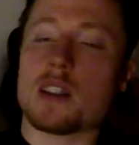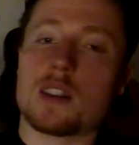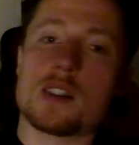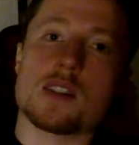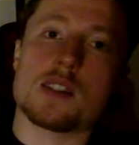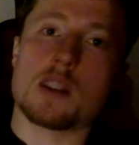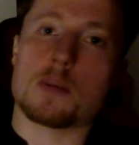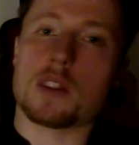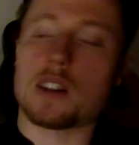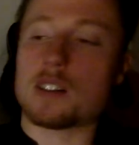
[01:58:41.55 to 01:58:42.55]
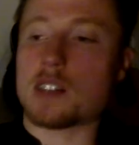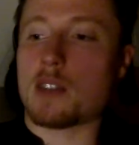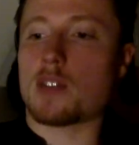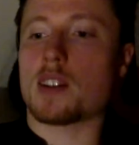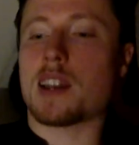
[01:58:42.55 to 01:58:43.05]
And this is something that is
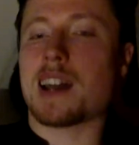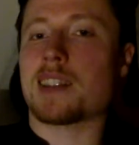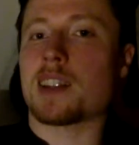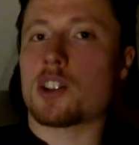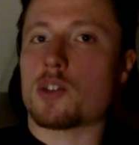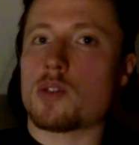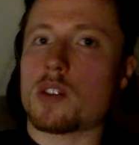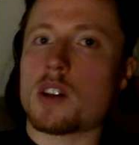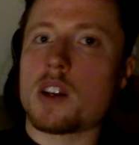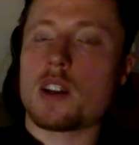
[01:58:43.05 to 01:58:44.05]
definitely unnatural.